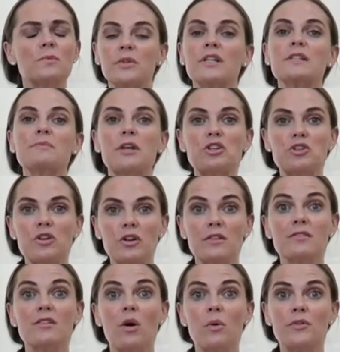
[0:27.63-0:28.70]
please make sure to
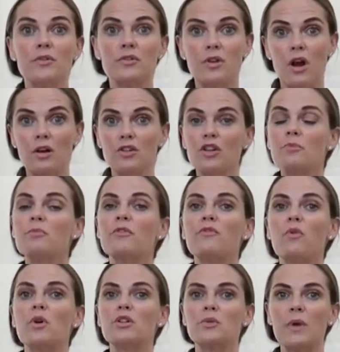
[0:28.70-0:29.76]
consult with your doctor
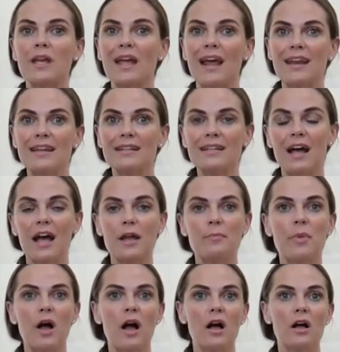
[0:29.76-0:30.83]
before doing any
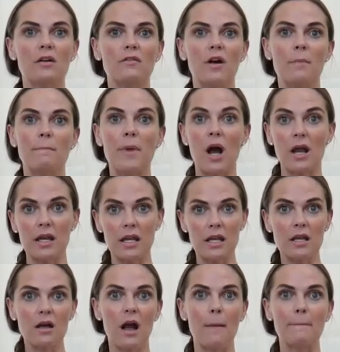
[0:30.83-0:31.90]
type of
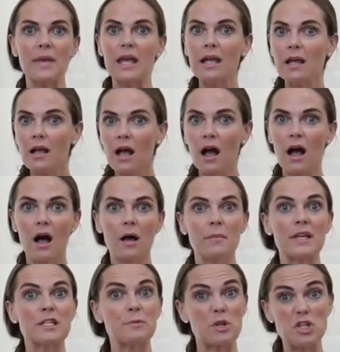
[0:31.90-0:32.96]
body cupping,
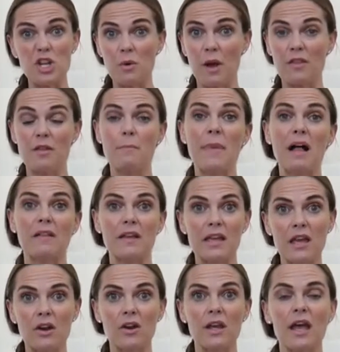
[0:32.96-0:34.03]
especially around the
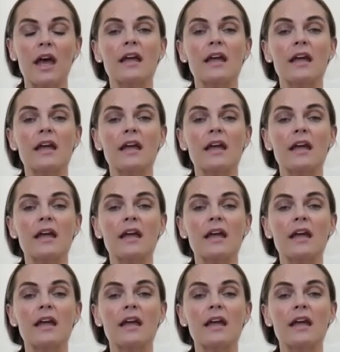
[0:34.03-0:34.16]
belly area.